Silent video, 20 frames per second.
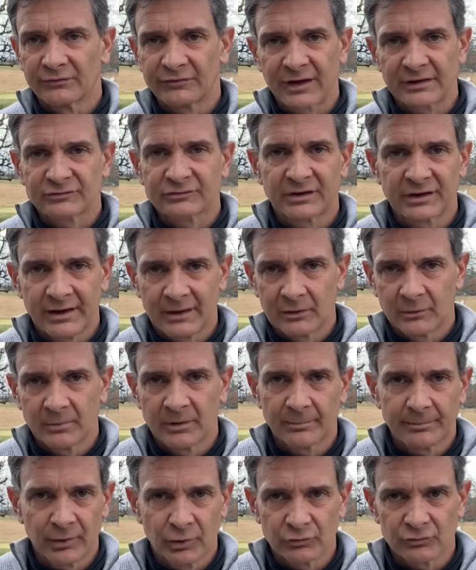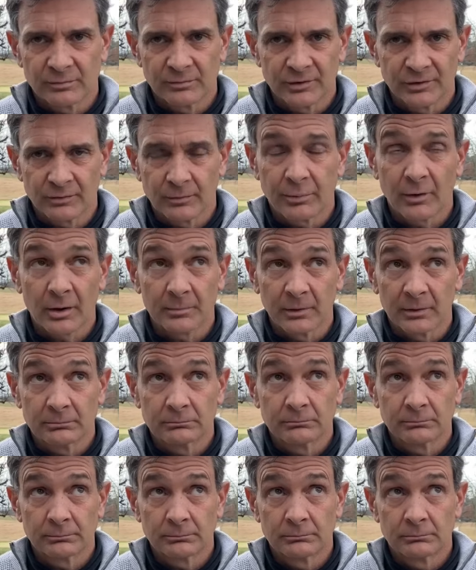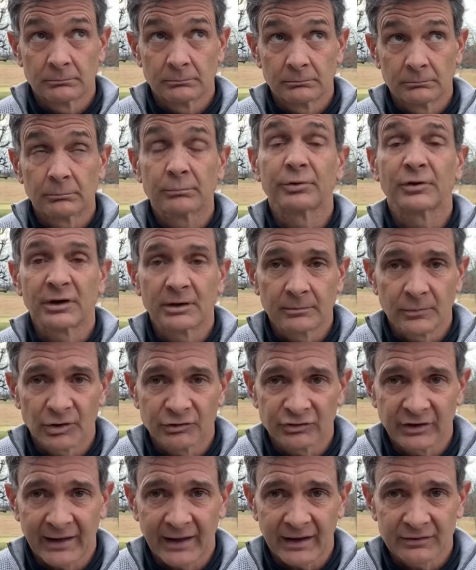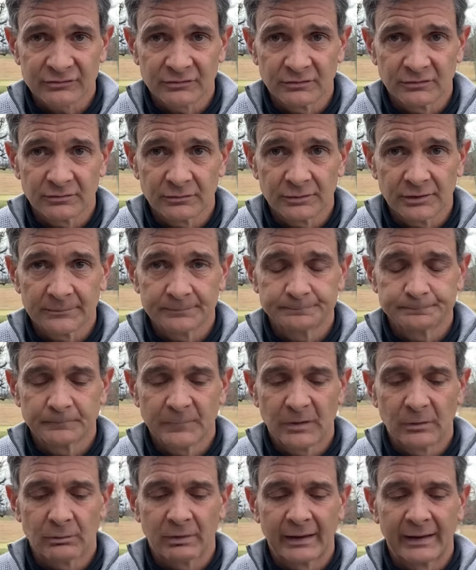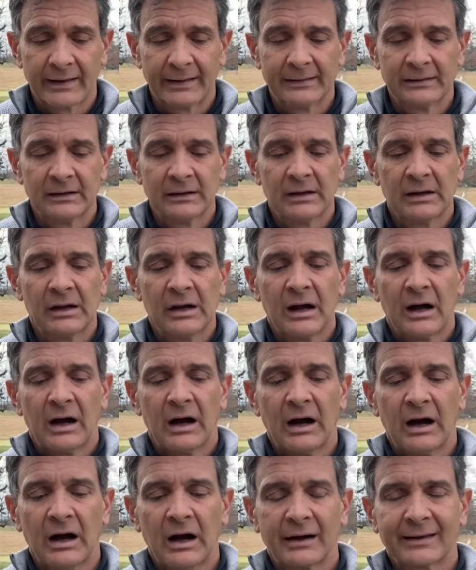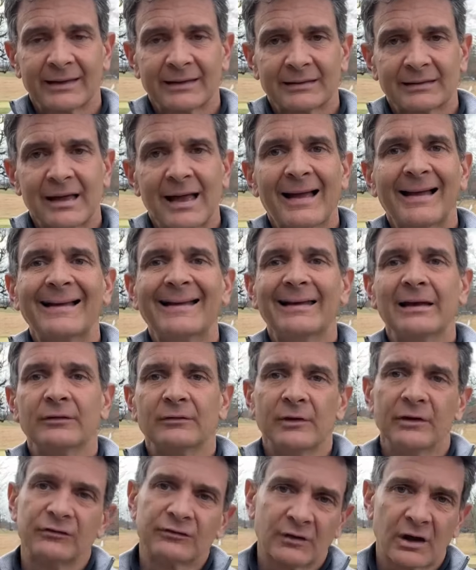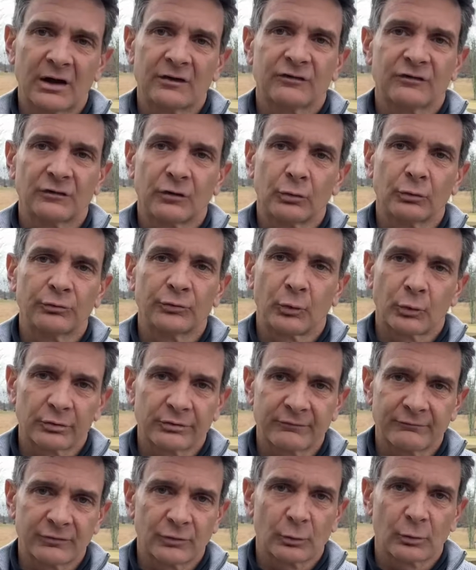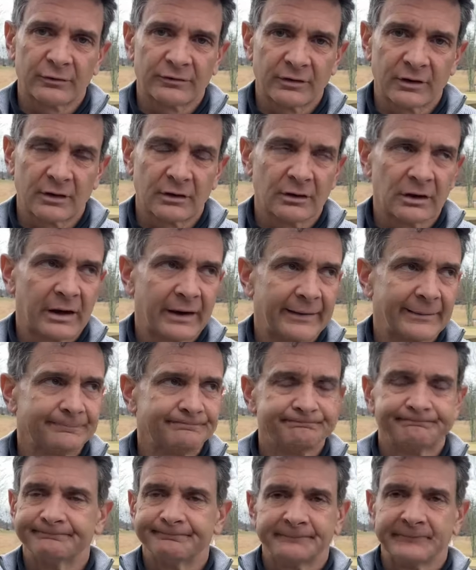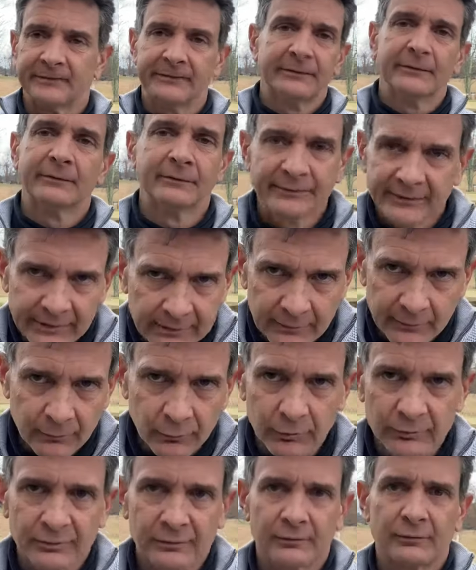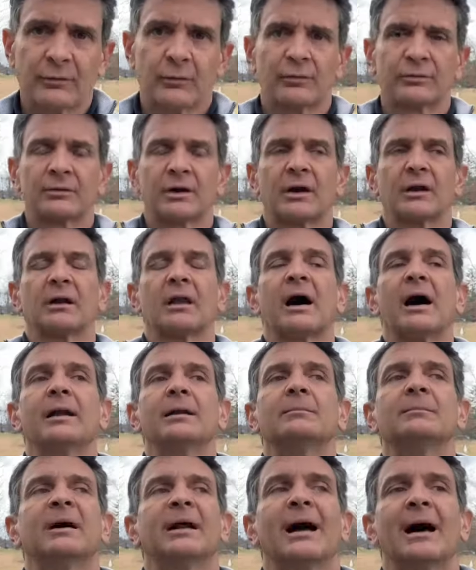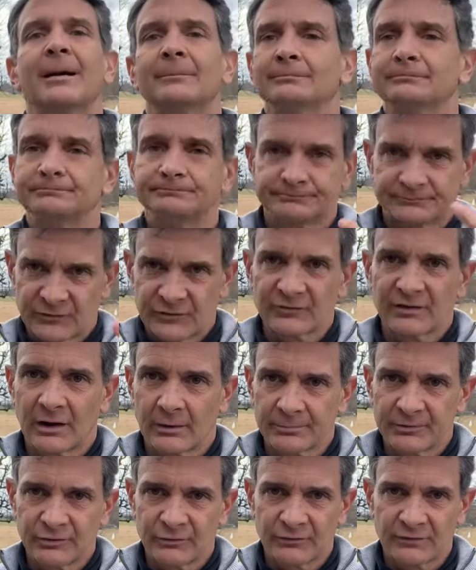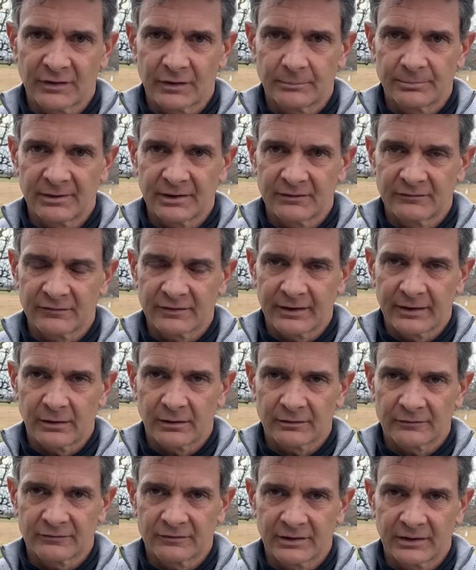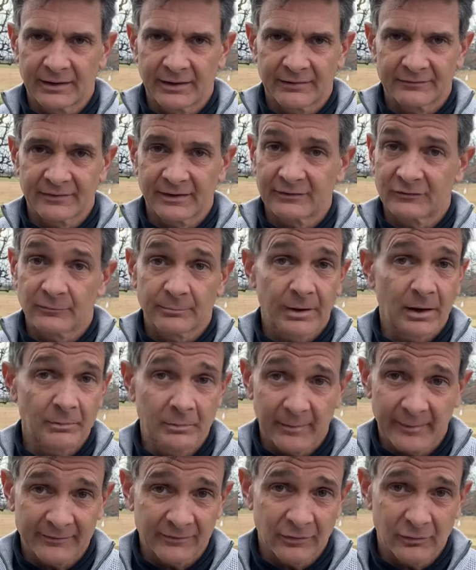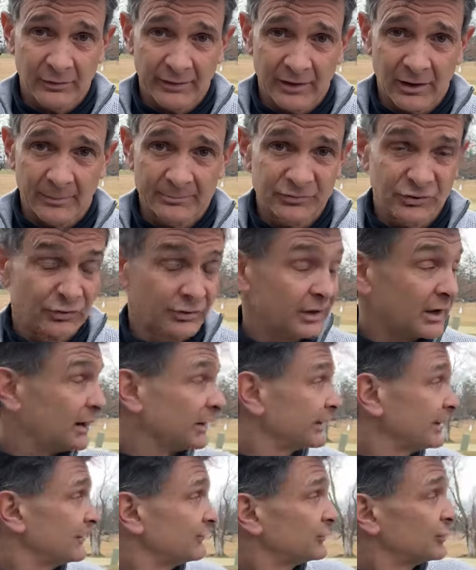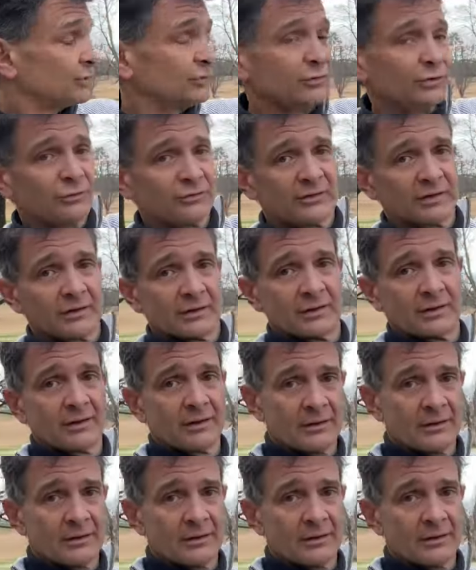It's actually got a little bit of post apartment pre-emergent action to it. Okay. Uh, it is not sold north of North Carolina. You don't need it north of North Carolina. But I'm just helping you Centipede and St. Augustine, guys. That's probably about the only option you got if you're using